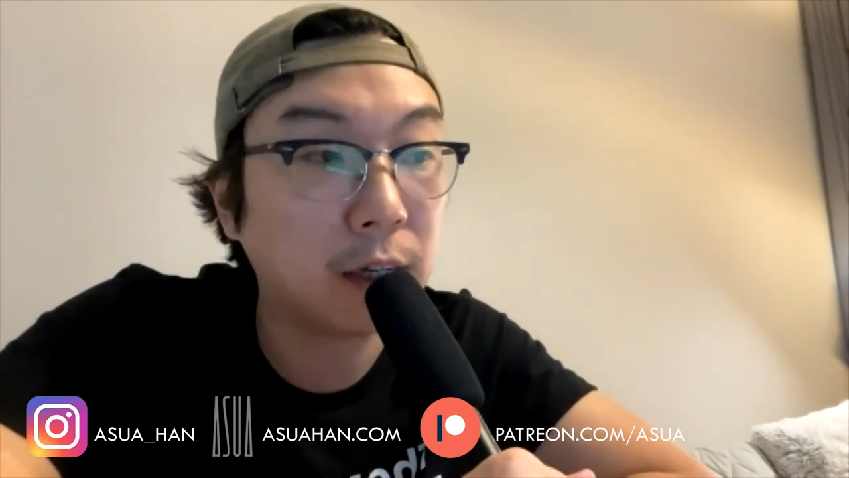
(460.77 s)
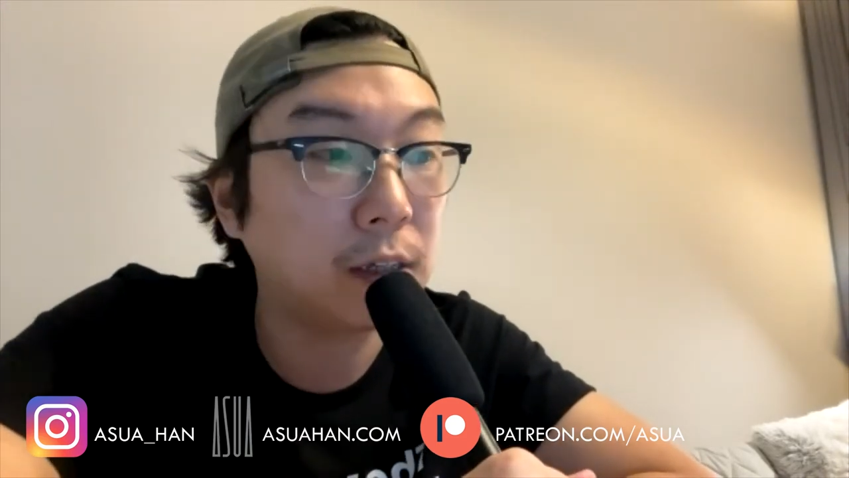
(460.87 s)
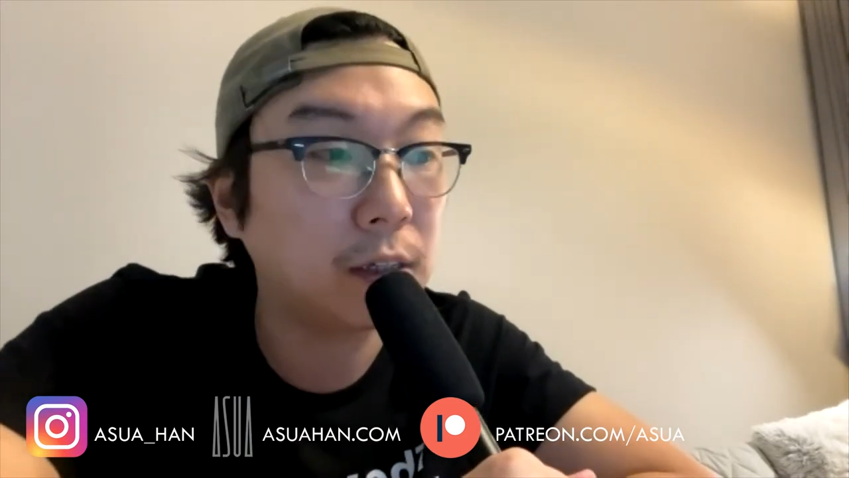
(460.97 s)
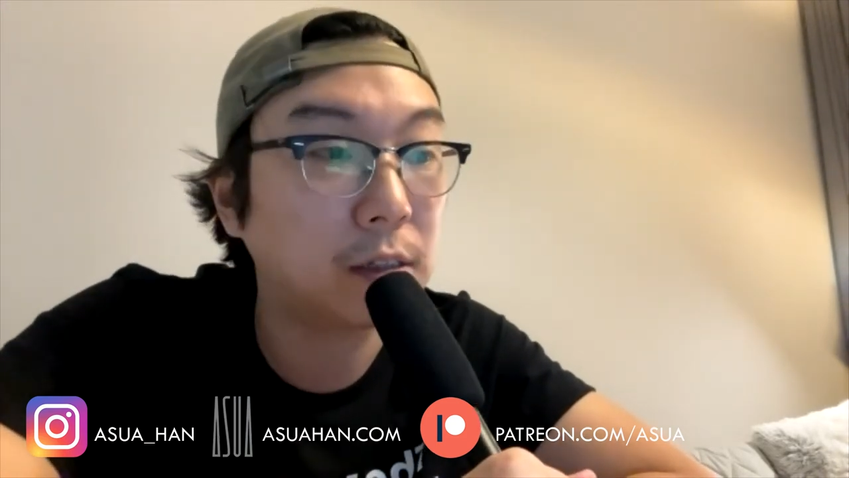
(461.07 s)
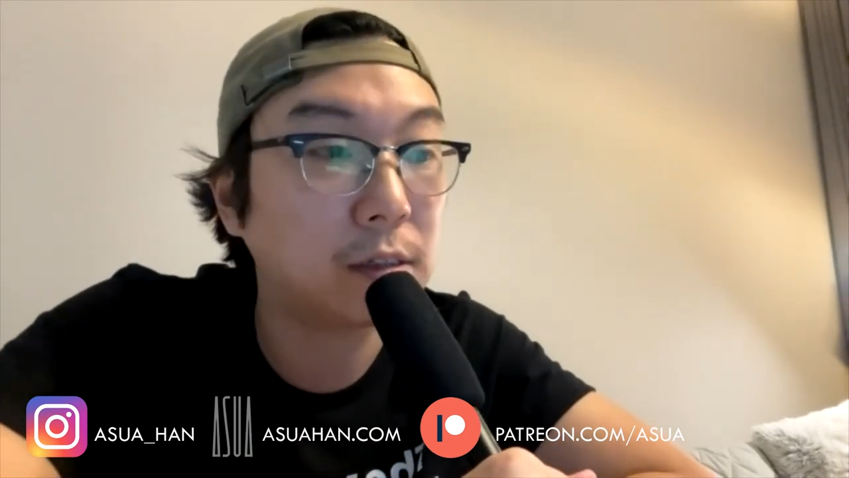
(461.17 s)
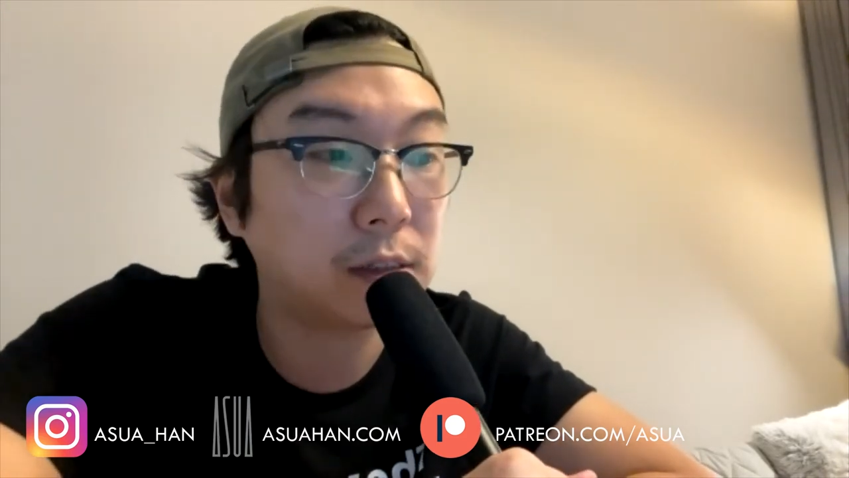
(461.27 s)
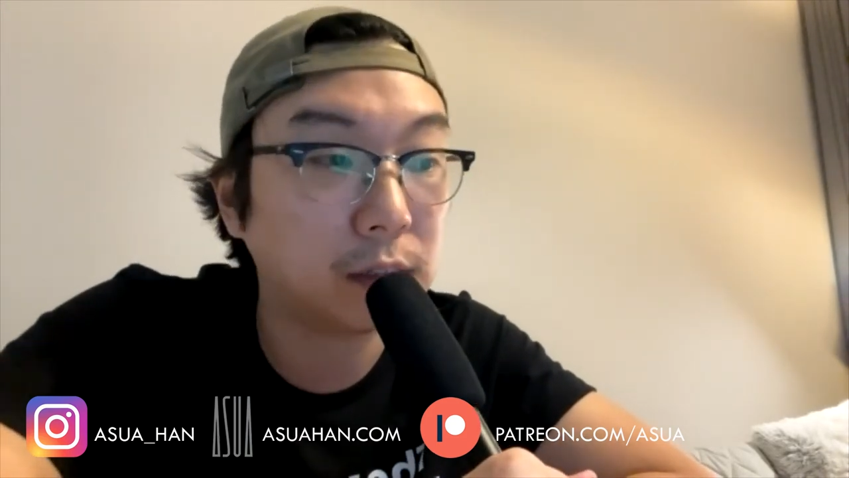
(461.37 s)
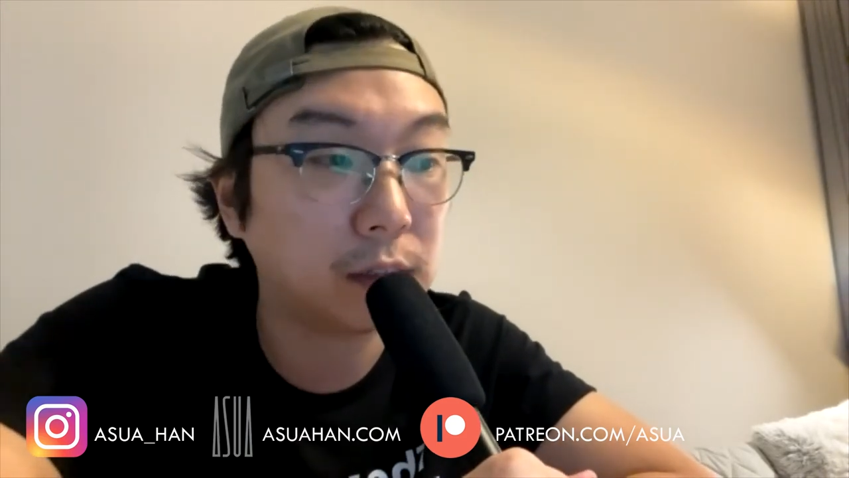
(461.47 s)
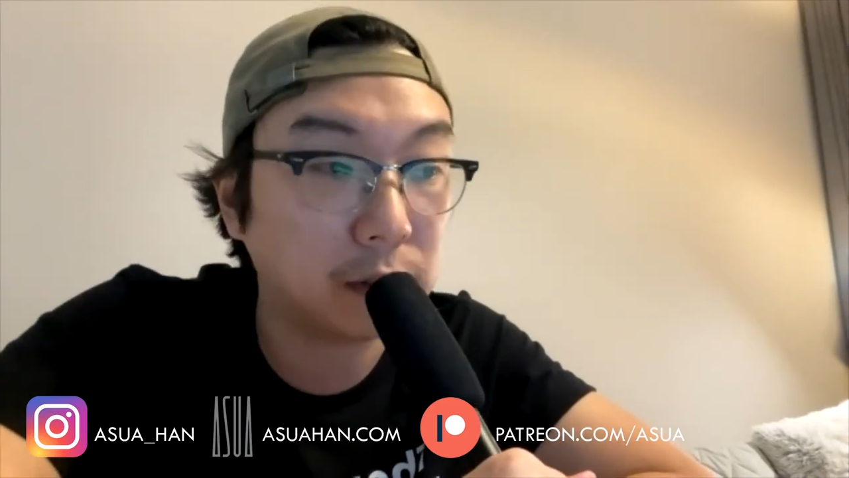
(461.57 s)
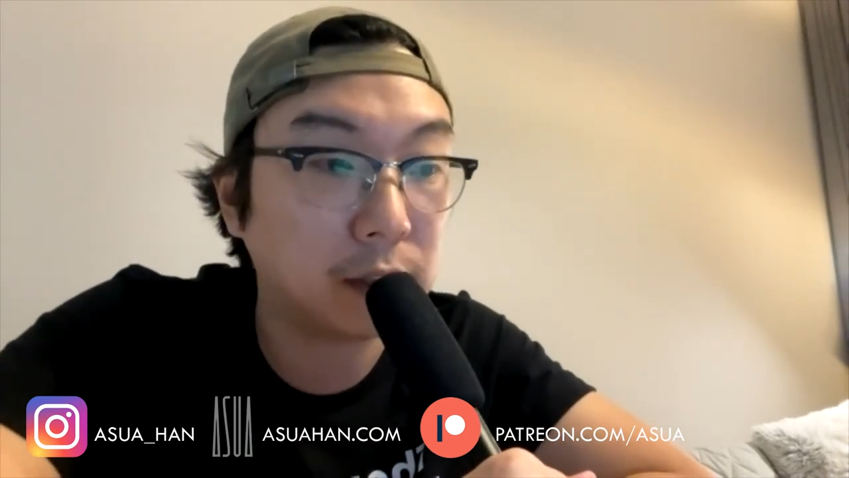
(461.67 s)

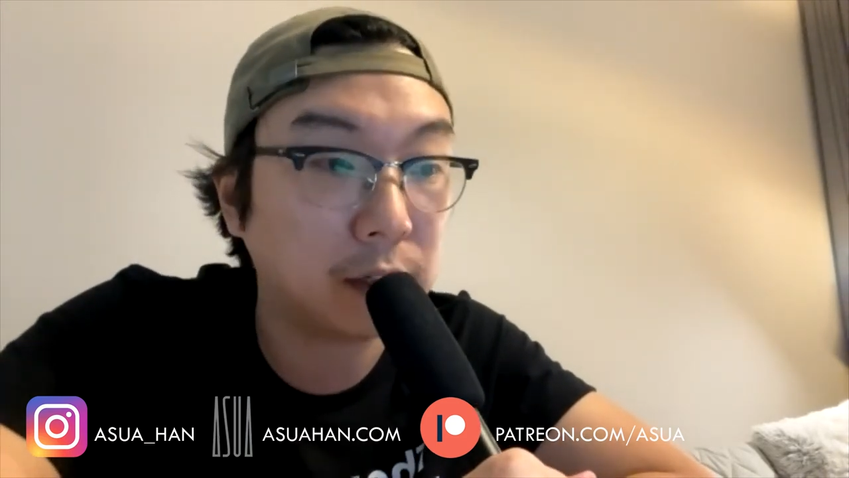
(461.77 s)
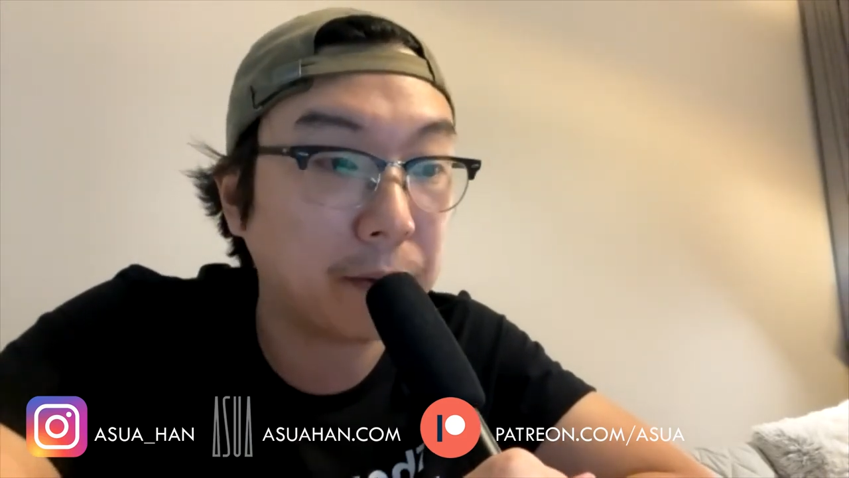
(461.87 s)
series